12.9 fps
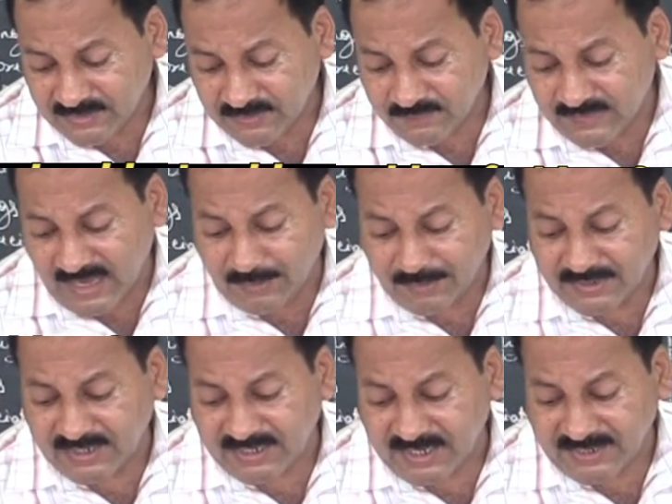we have to
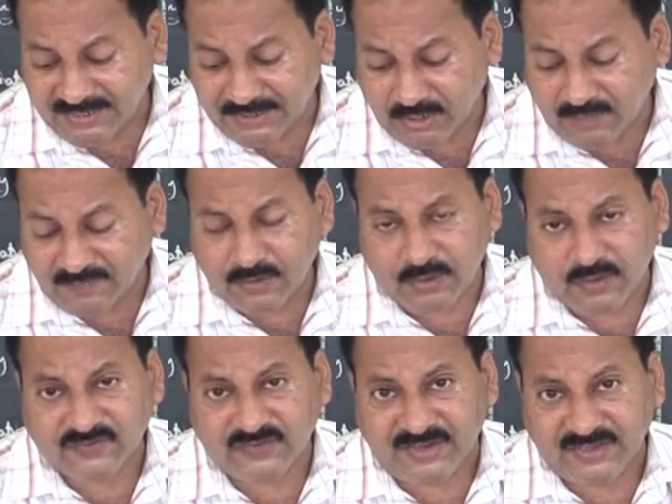create it on the
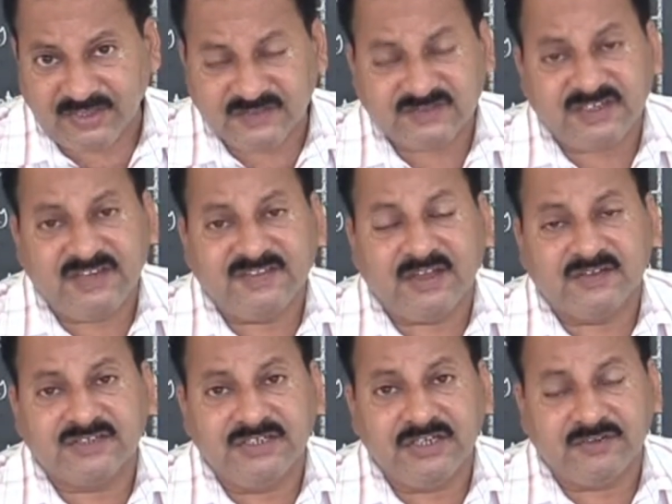gross debtors
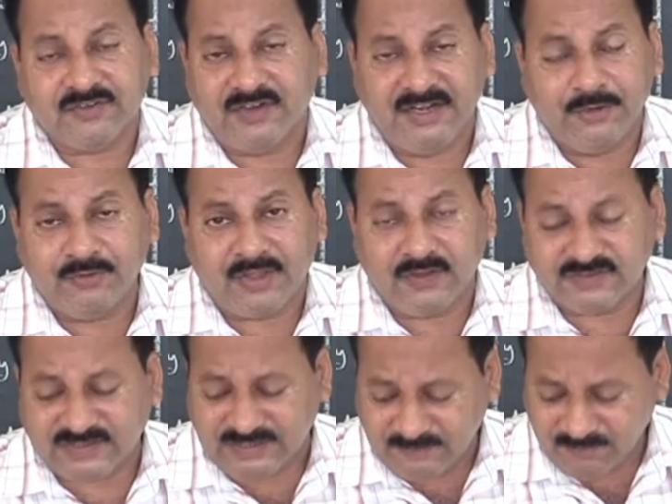
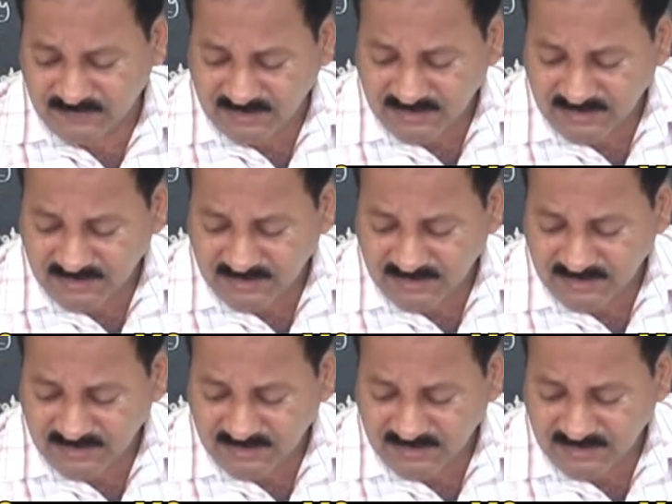32,000.